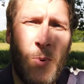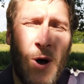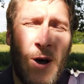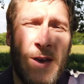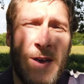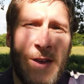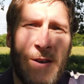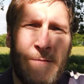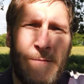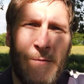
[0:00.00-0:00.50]

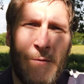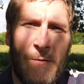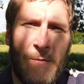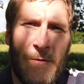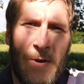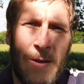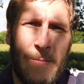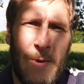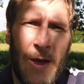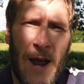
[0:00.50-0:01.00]
buying a full
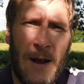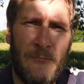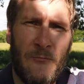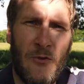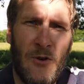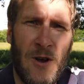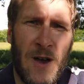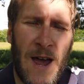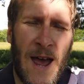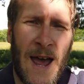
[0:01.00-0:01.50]
frame
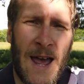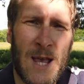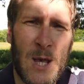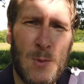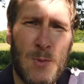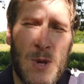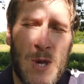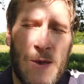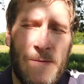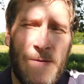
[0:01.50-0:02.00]
camera, and
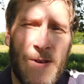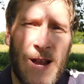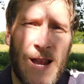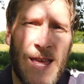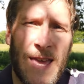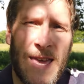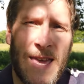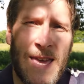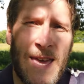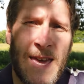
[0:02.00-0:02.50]

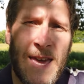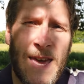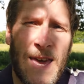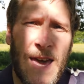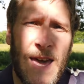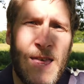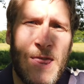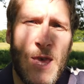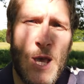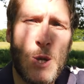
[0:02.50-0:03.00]
specifically
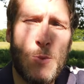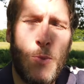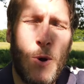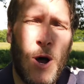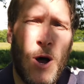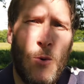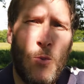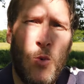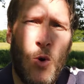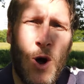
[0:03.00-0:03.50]
in this
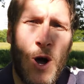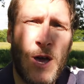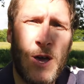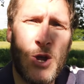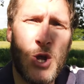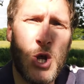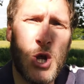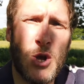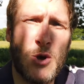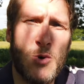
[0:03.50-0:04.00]
part why
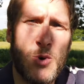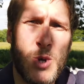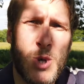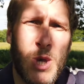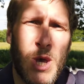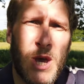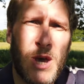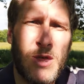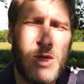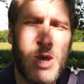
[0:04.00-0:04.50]
I
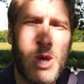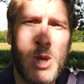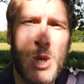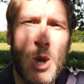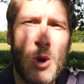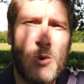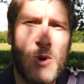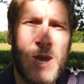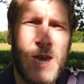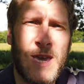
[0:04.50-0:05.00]
chose the
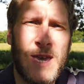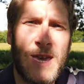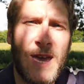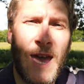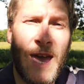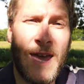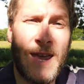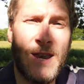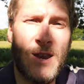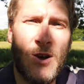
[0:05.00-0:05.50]
Sony
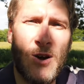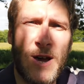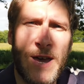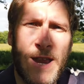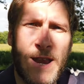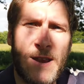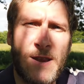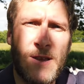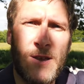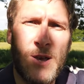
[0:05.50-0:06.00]

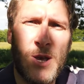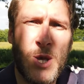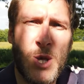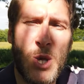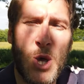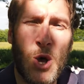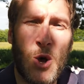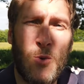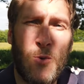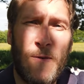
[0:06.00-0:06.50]
A9.
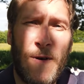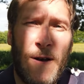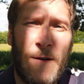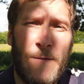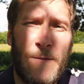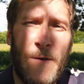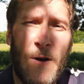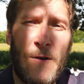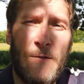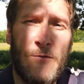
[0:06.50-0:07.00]
So
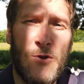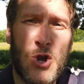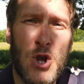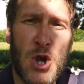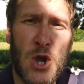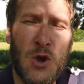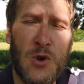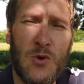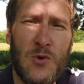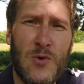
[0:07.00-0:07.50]
without further
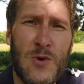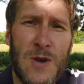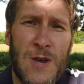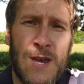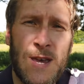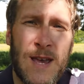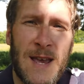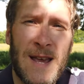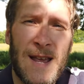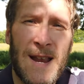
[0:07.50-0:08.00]
ado,
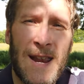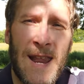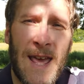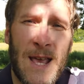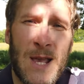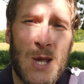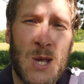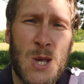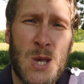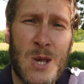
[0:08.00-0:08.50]

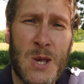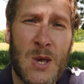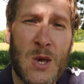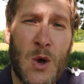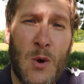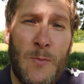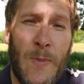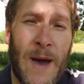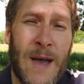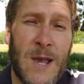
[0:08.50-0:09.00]
let's
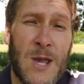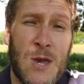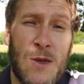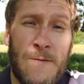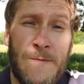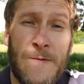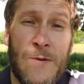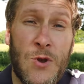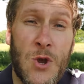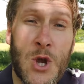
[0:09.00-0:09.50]
go back to
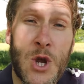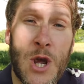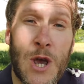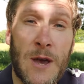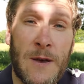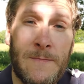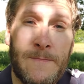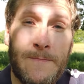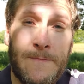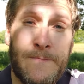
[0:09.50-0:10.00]
the
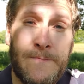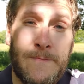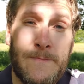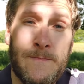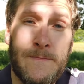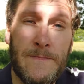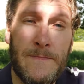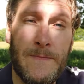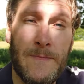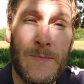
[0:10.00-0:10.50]
future,
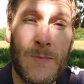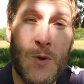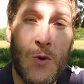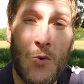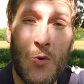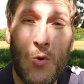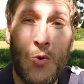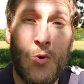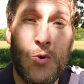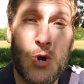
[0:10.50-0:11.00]

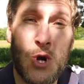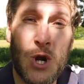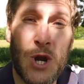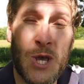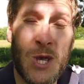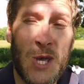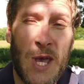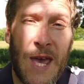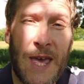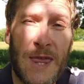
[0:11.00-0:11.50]
or should
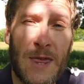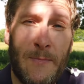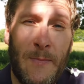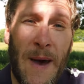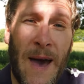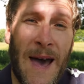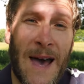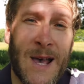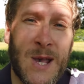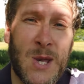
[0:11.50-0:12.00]
I say the
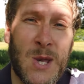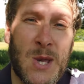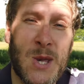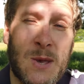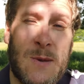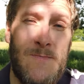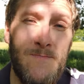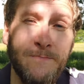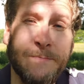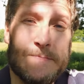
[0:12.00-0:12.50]

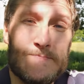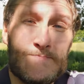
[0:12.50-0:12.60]
past.